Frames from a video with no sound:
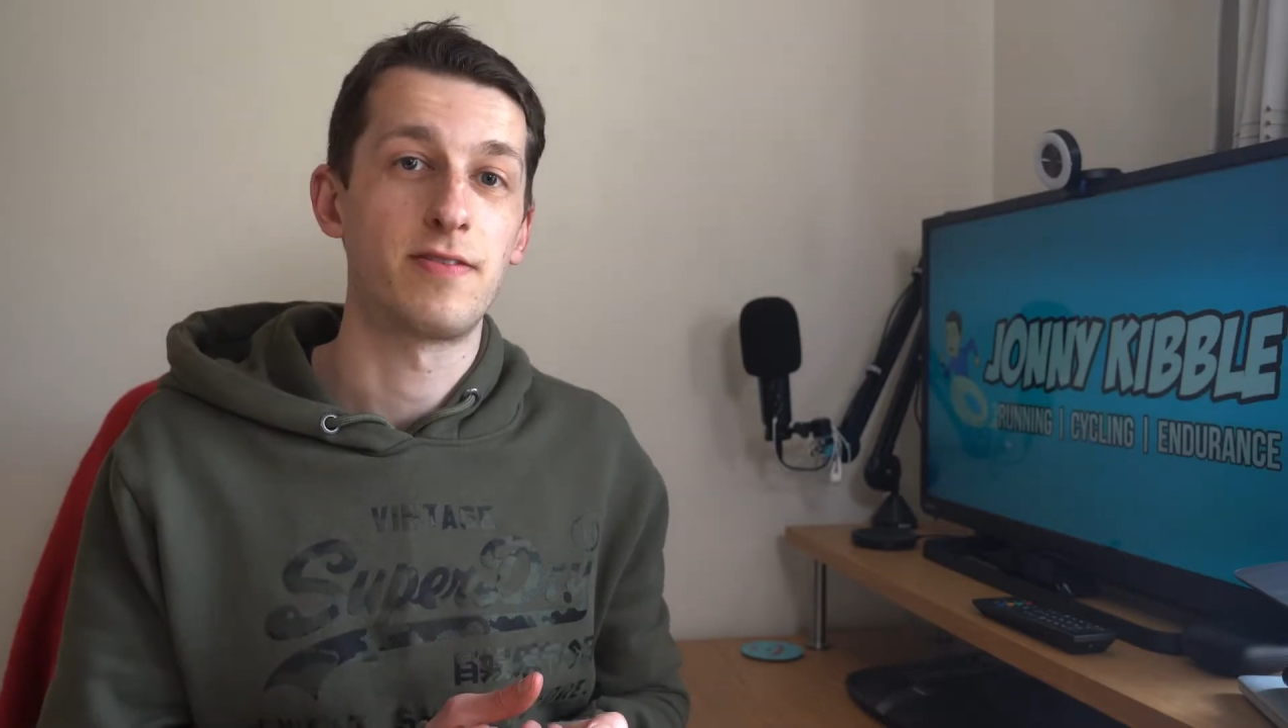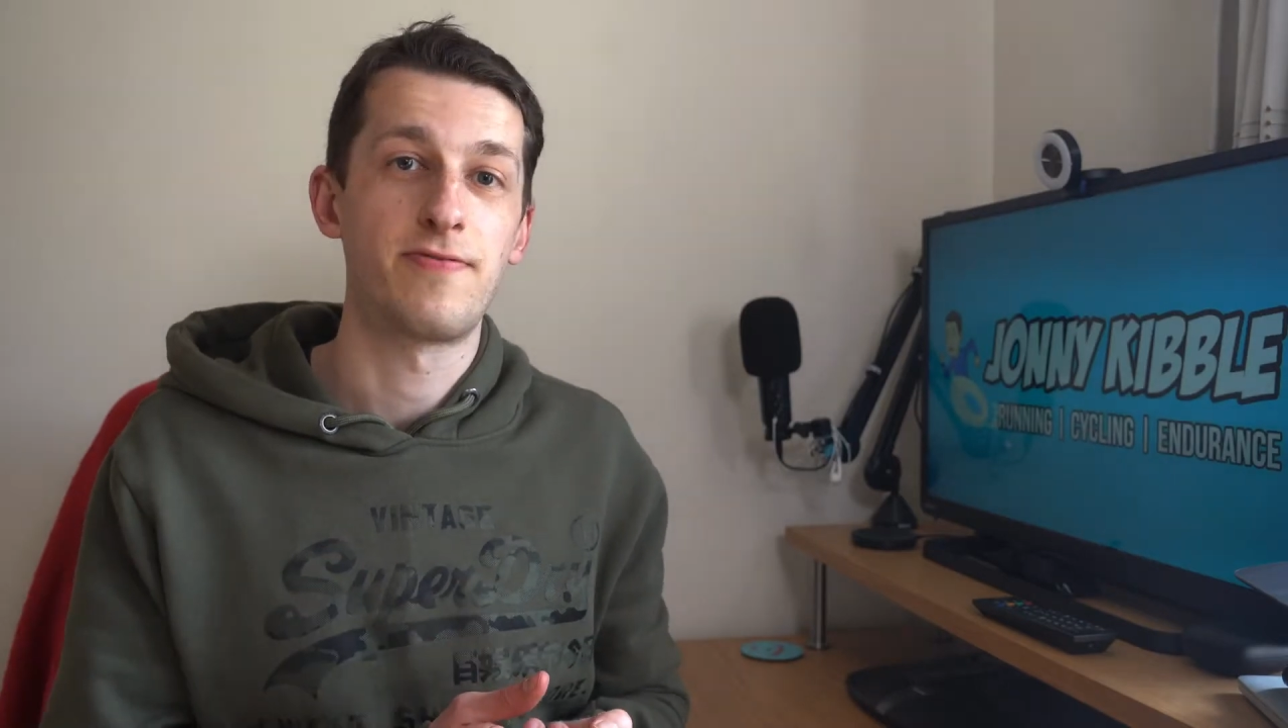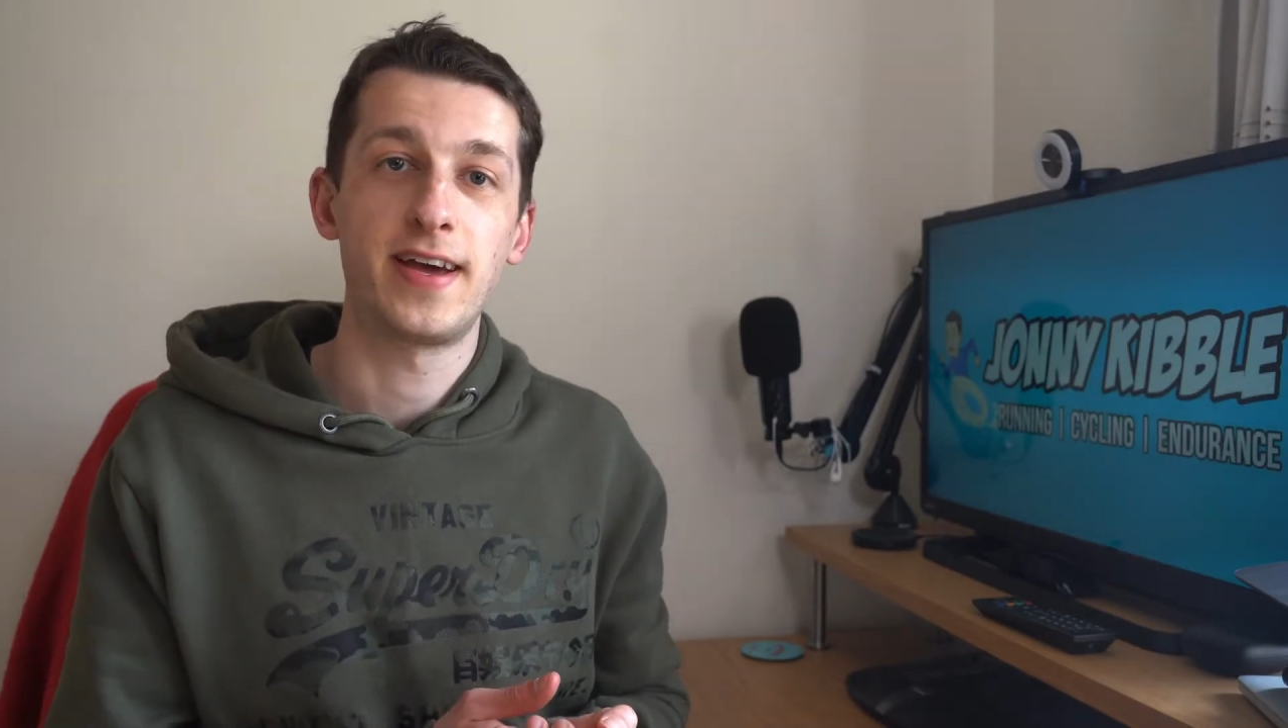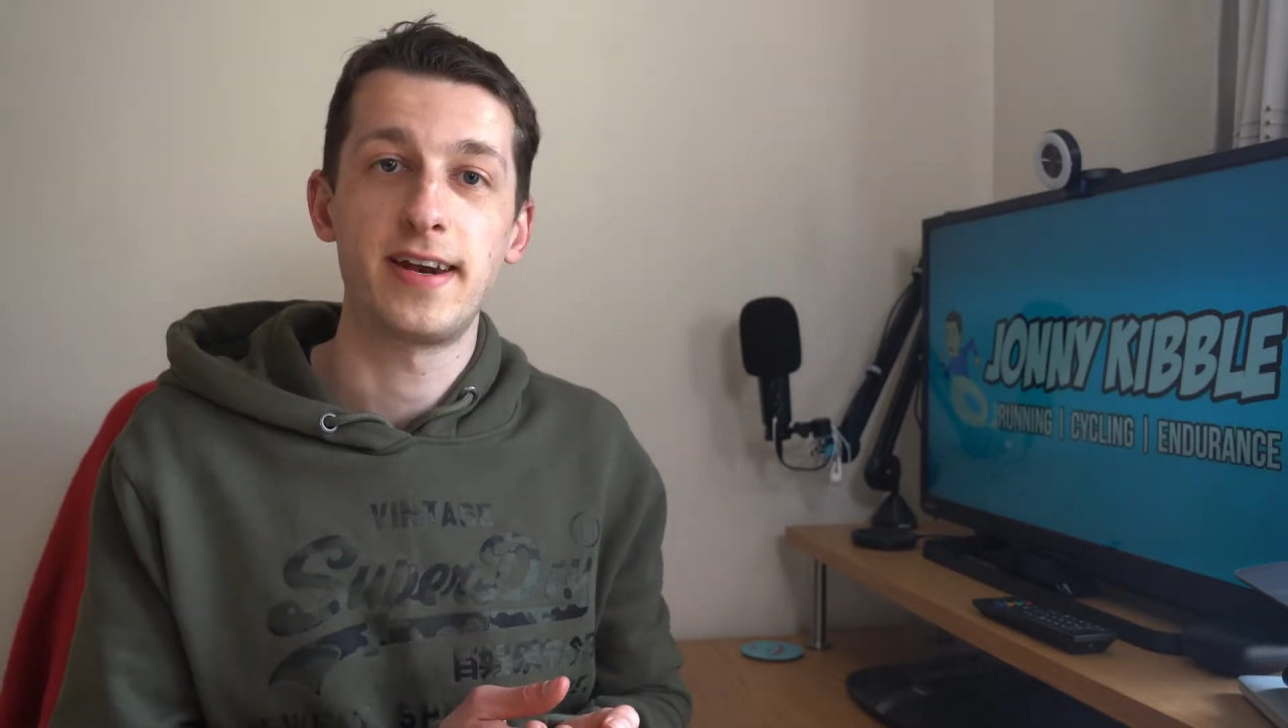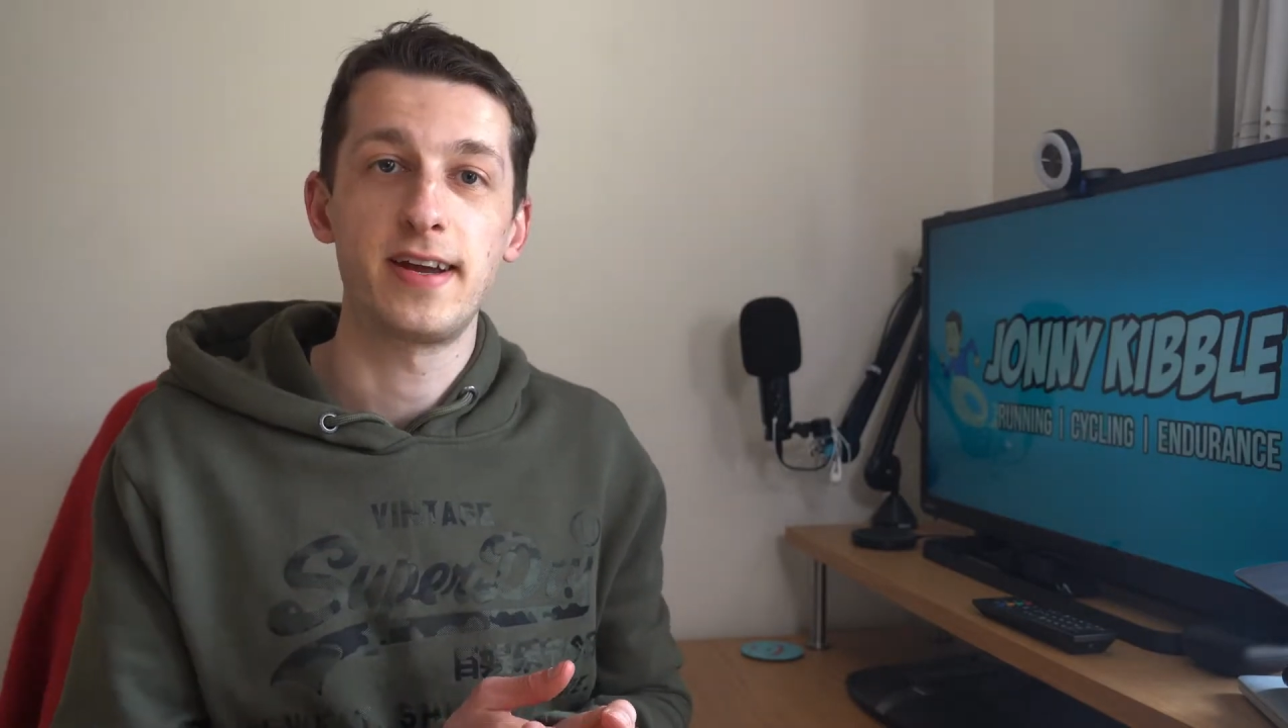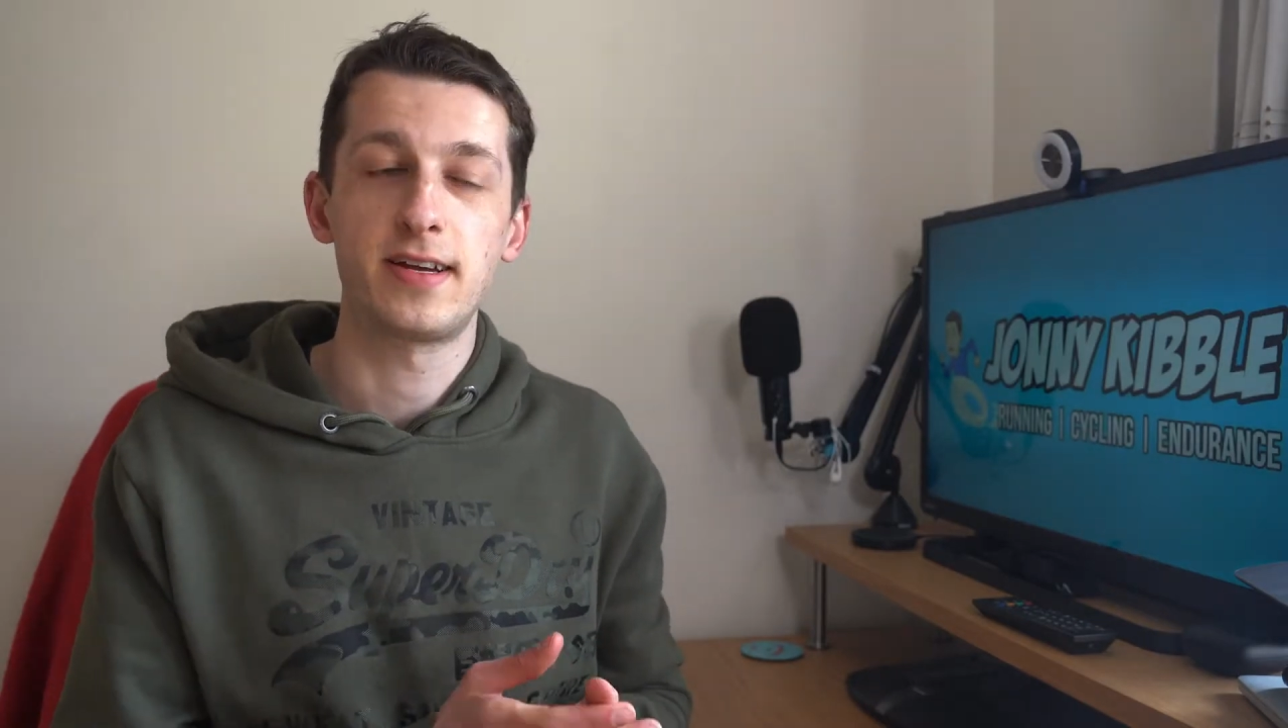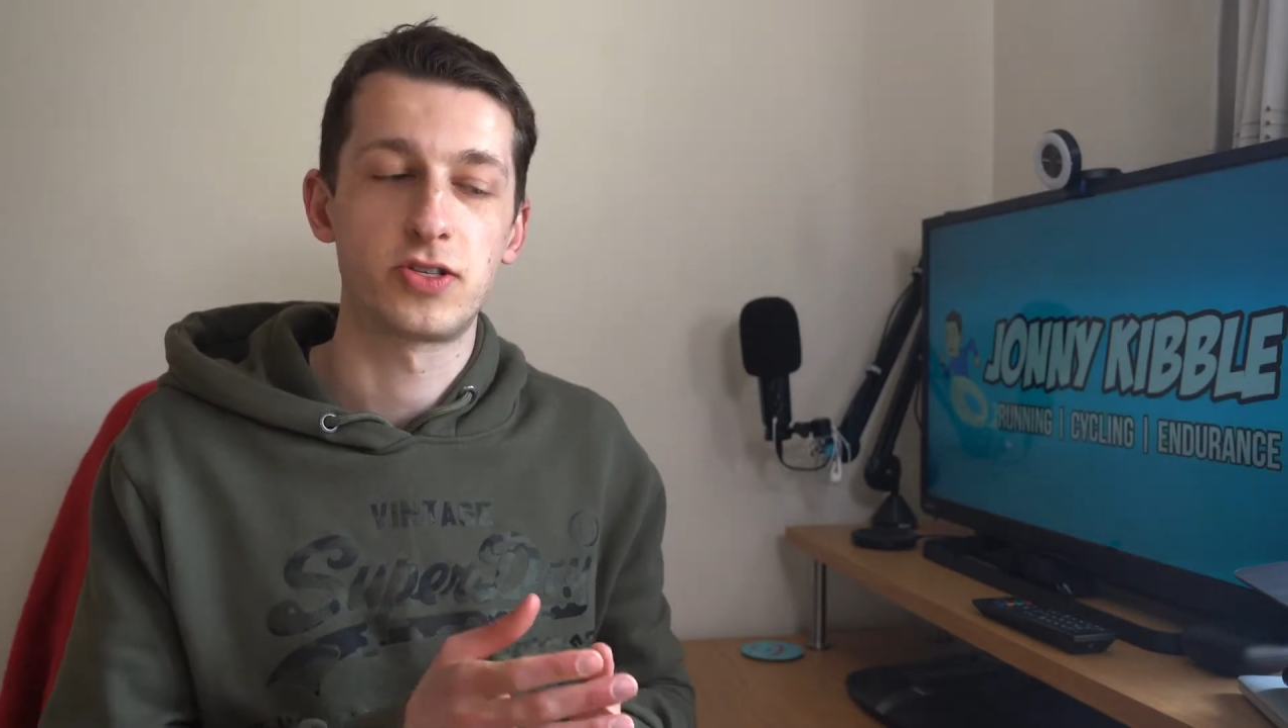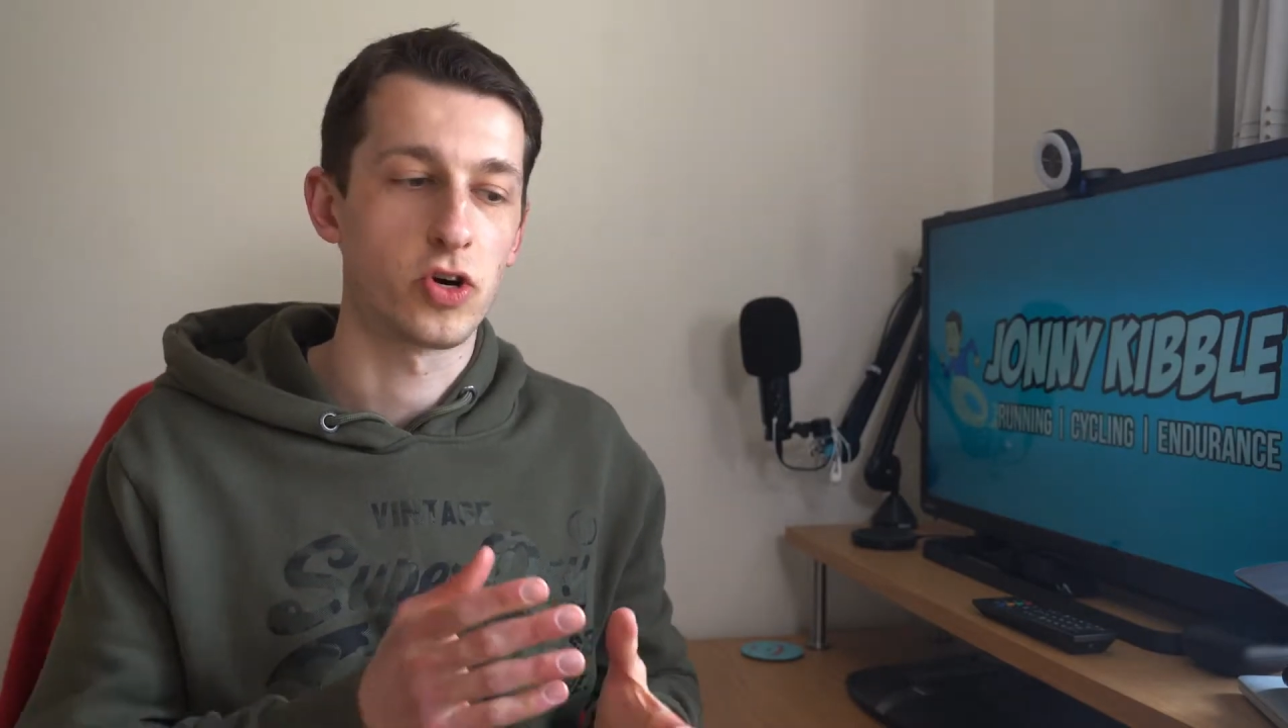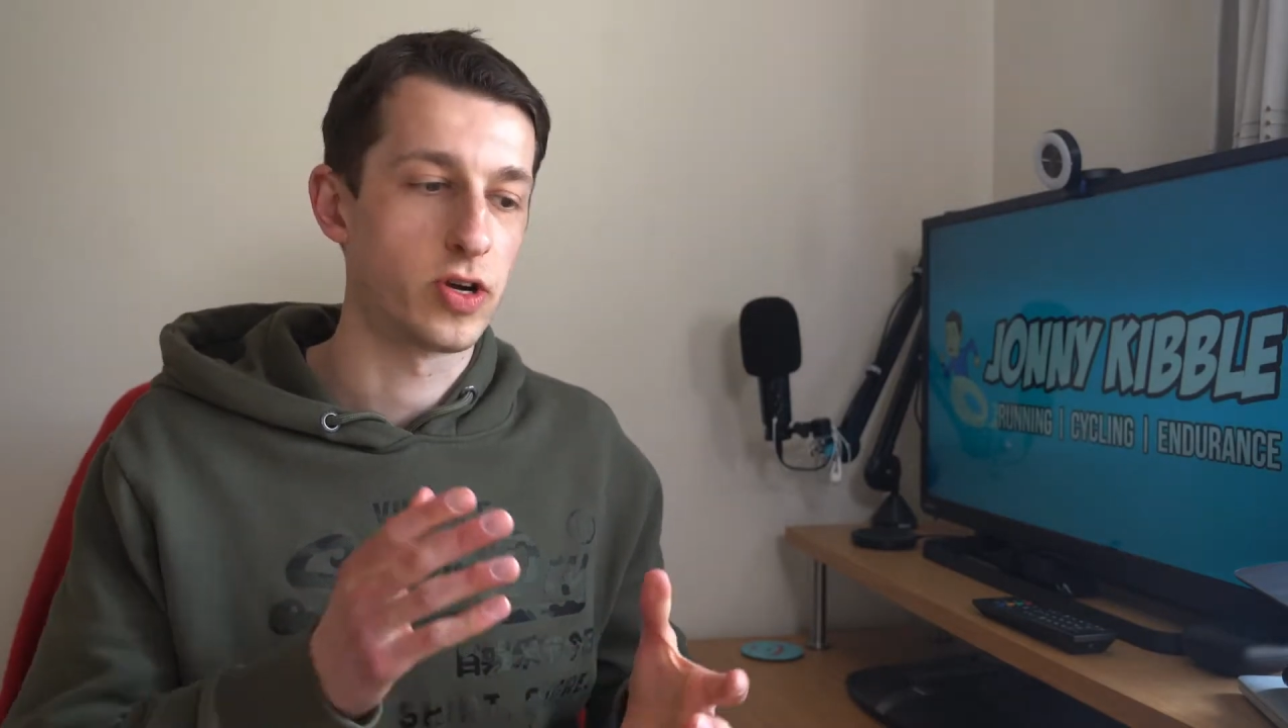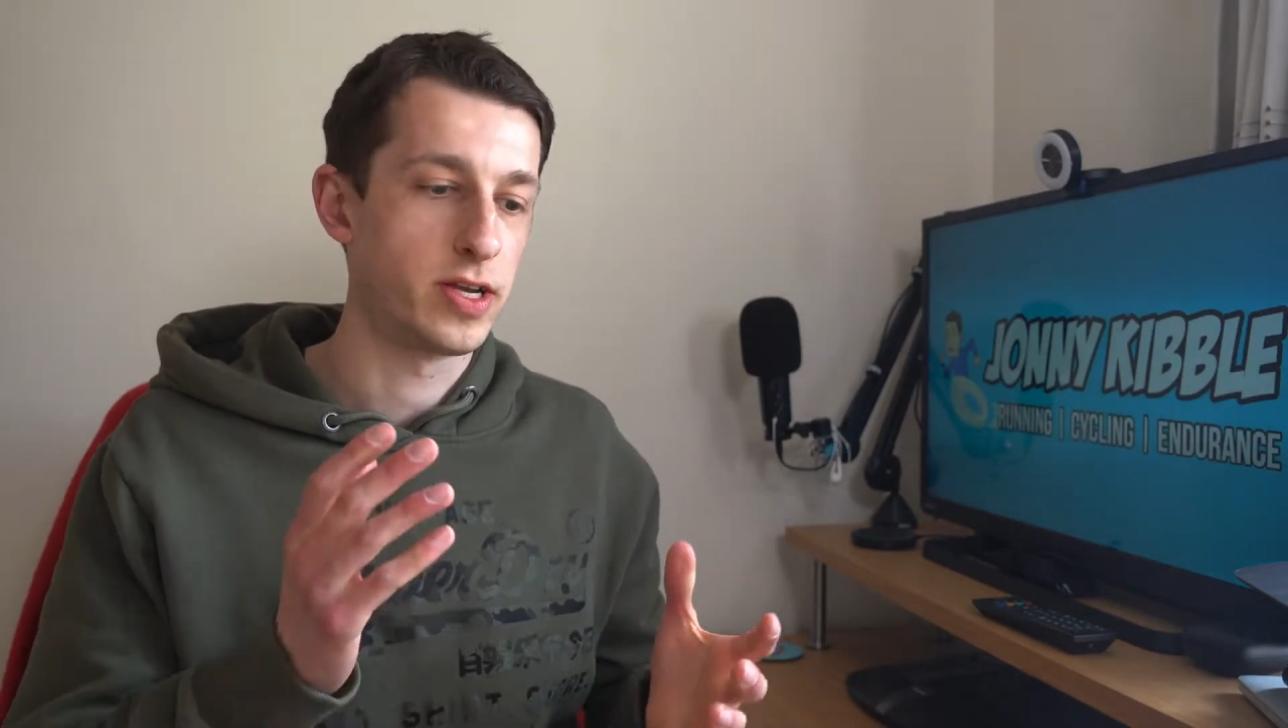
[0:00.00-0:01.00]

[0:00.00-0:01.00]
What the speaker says: of fitness or